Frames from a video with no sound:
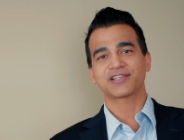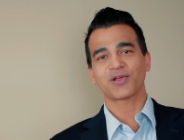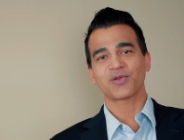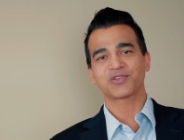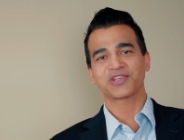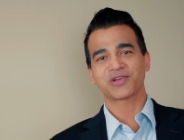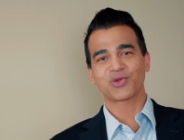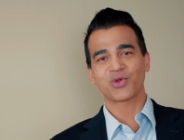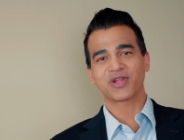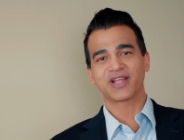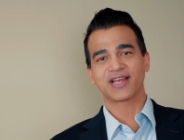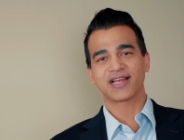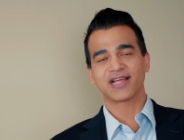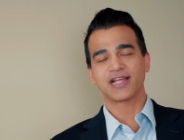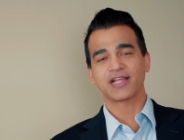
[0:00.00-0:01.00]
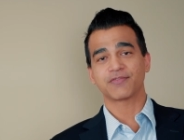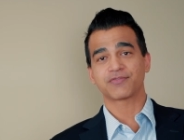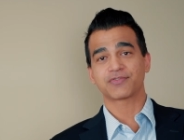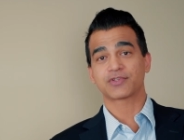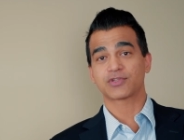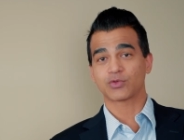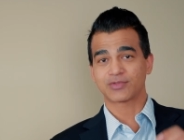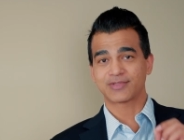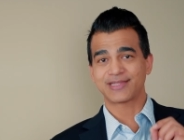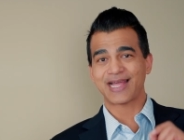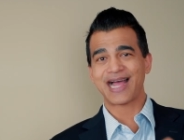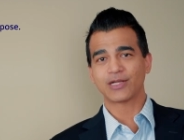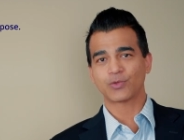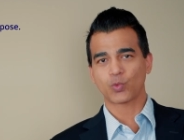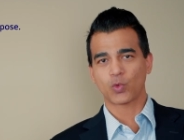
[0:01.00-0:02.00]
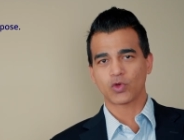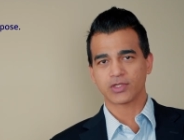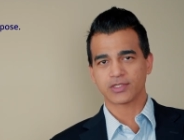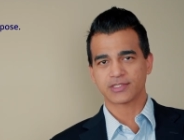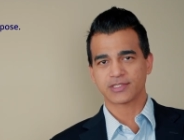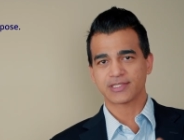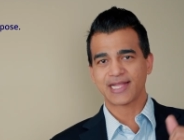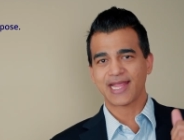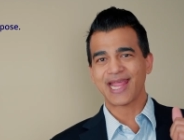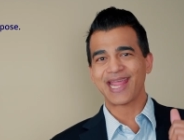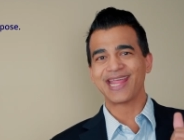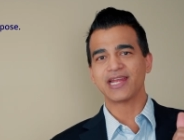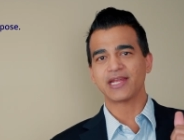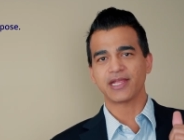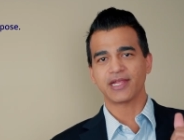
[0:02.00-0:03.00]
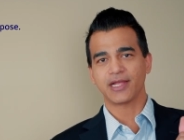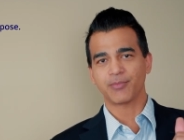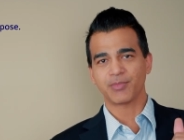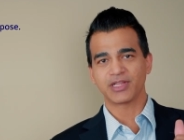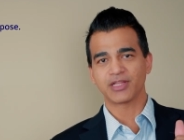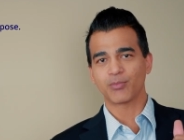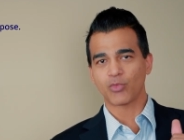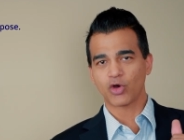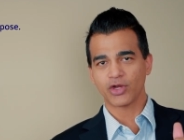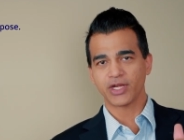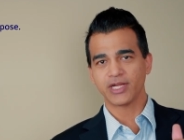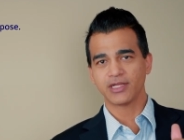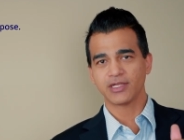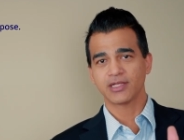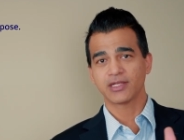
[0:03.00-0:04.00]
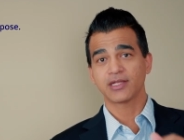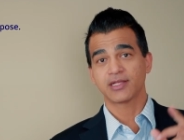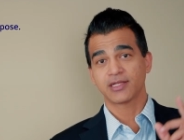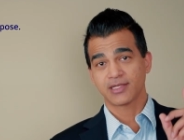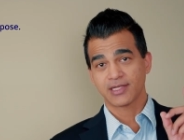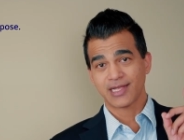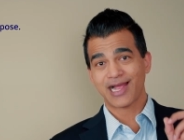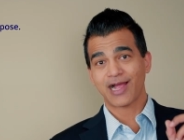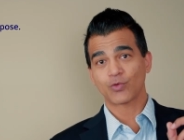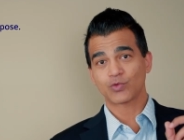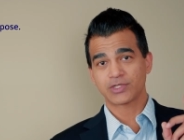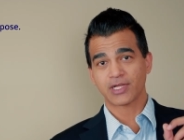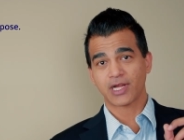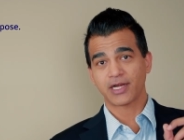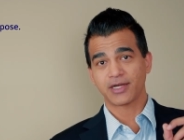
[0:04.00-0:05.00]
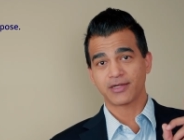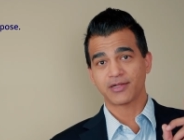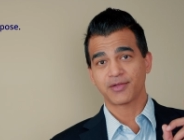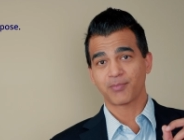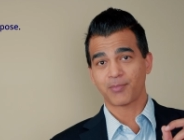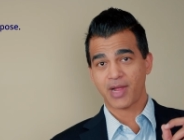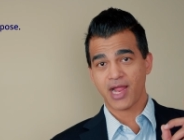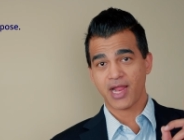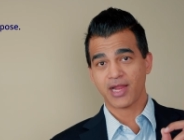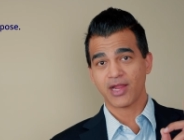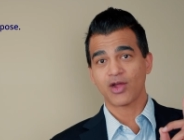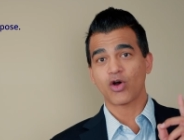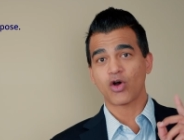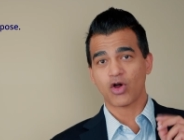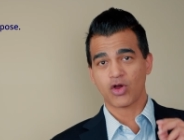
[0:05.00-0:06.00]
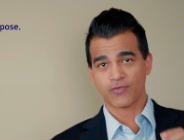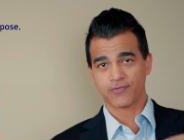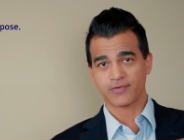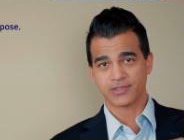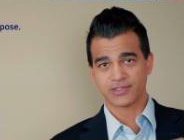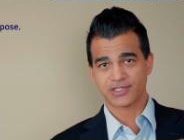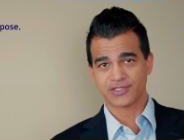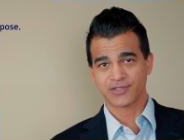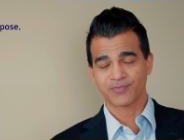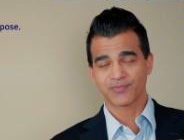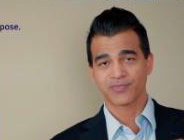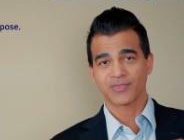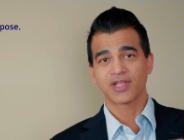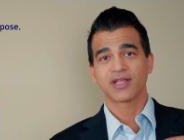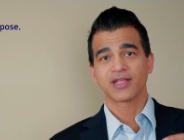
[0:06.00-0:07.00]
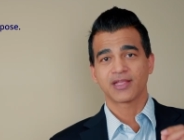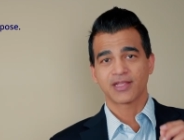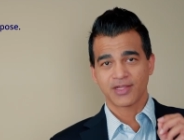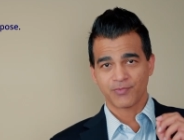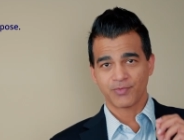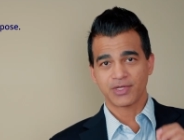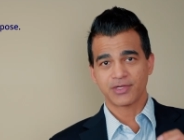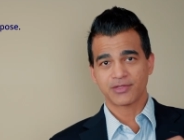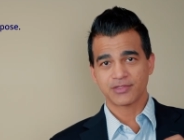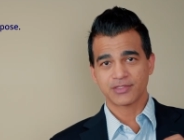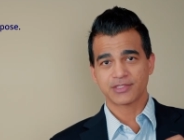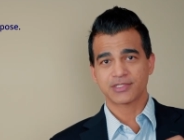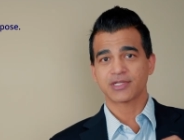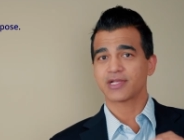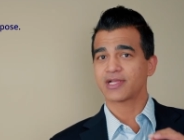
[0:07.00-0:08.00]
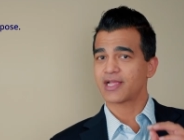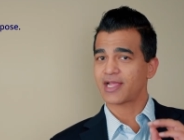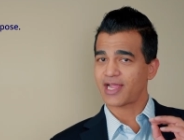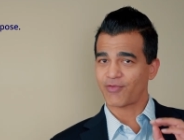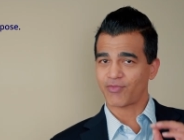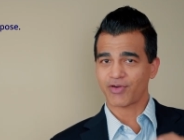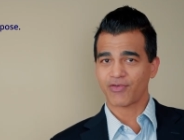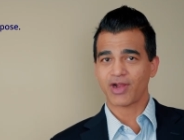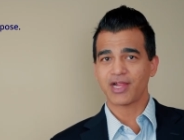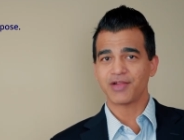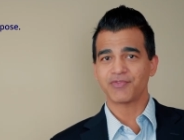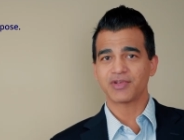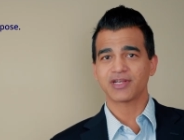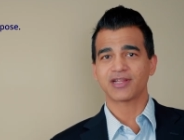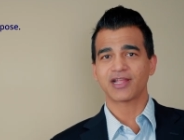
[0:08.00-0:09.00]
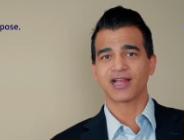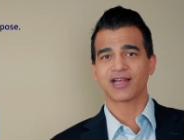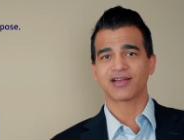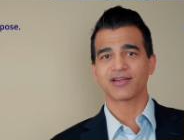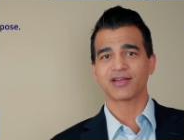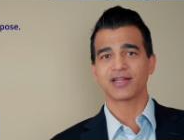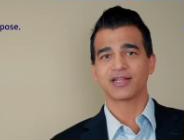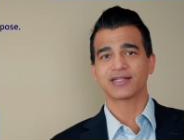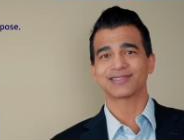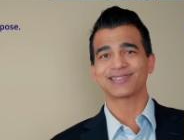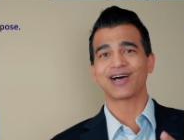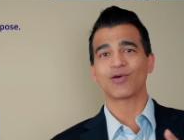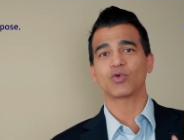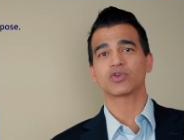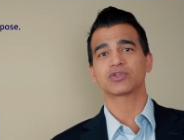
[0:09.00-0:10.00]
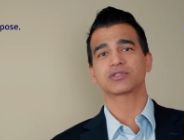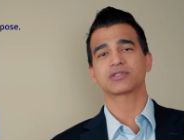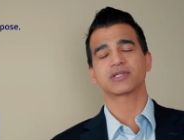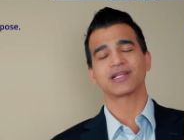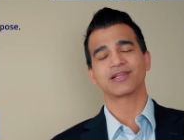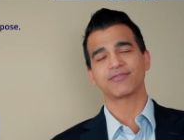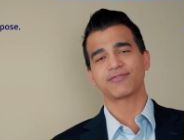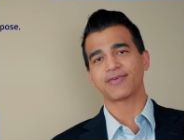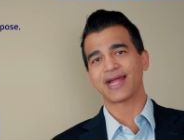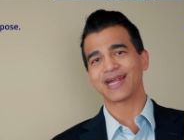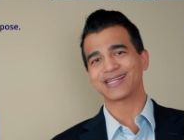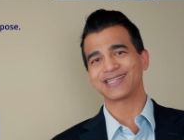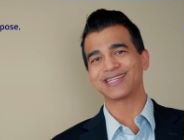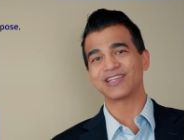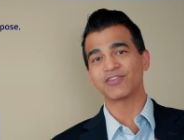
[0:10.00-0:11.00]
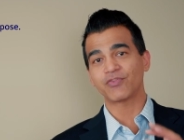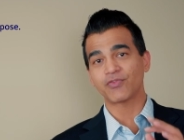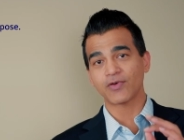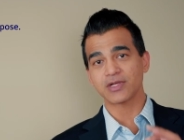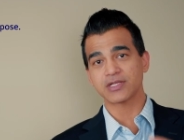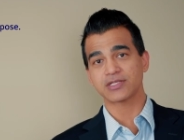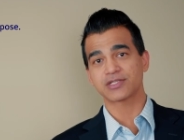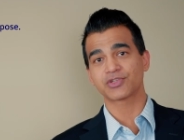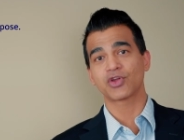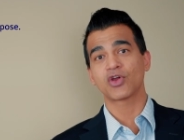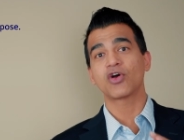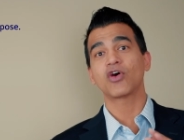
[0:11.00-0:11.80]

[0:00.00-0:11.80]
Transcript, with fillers: how's it going in life? So that was eight A M in the morning outside my office. Winters have arrived in Calgary. That was in fact the first